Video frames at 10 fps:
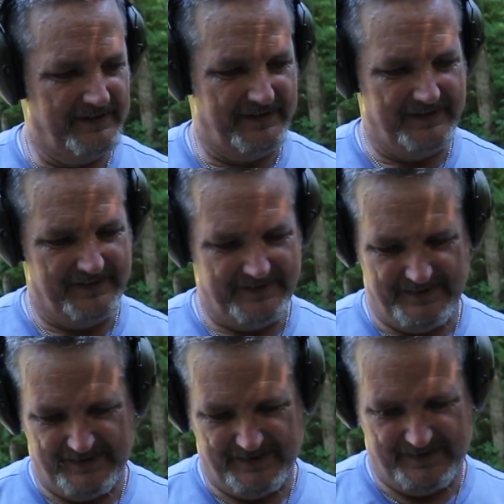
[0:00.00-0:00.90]
and
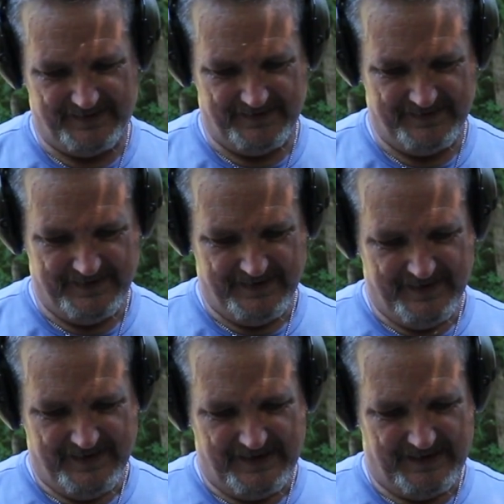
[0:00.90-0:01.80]

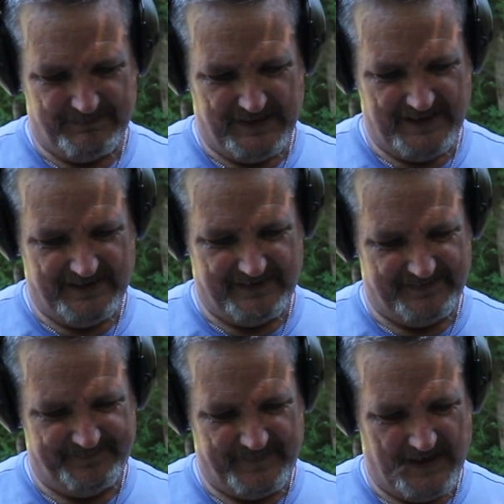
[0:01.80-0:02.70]
I'm liking it.
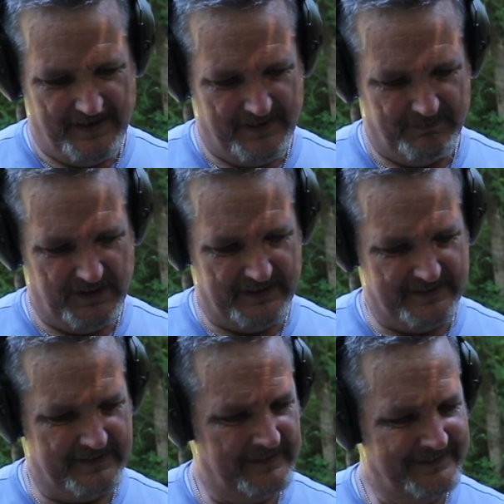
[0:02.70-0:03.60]
But